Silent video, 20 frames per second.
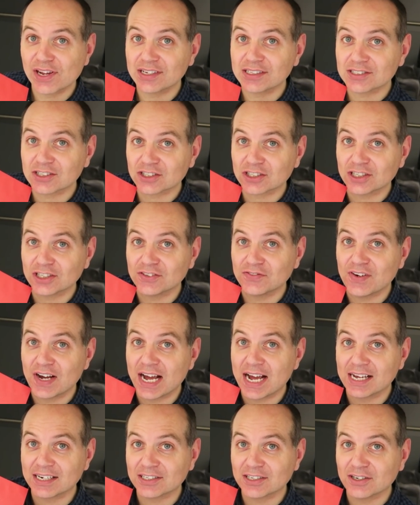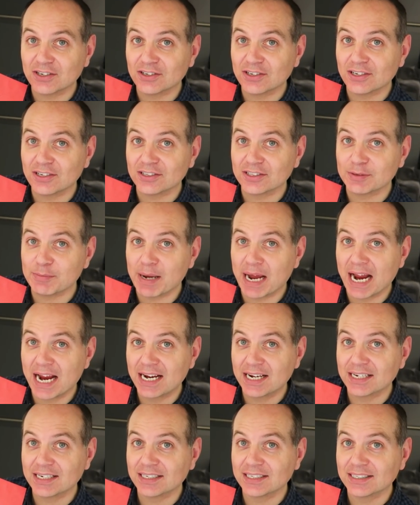It's got a love heart on the
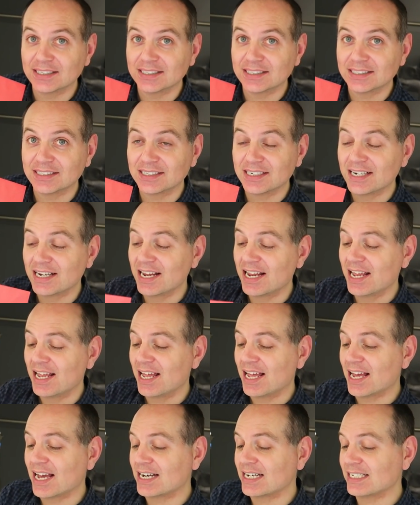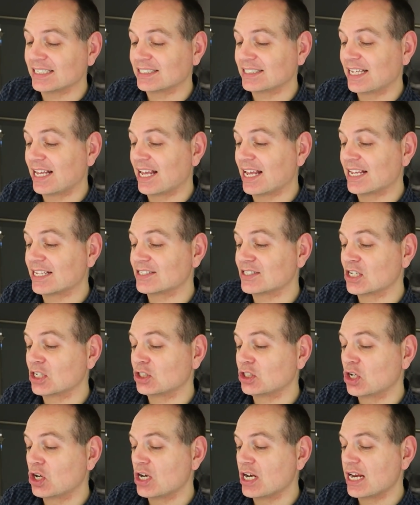back. And it says,
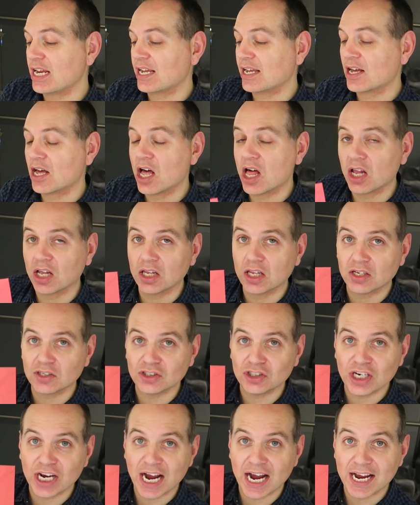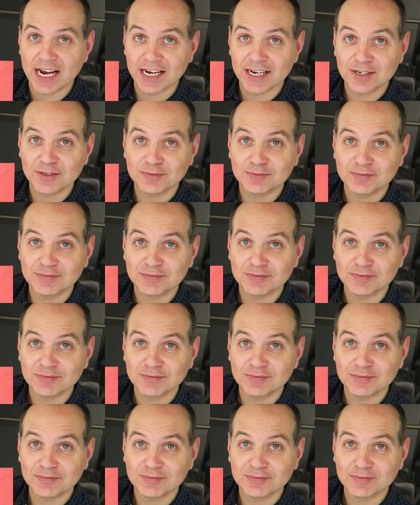to Nick Lodge Guy.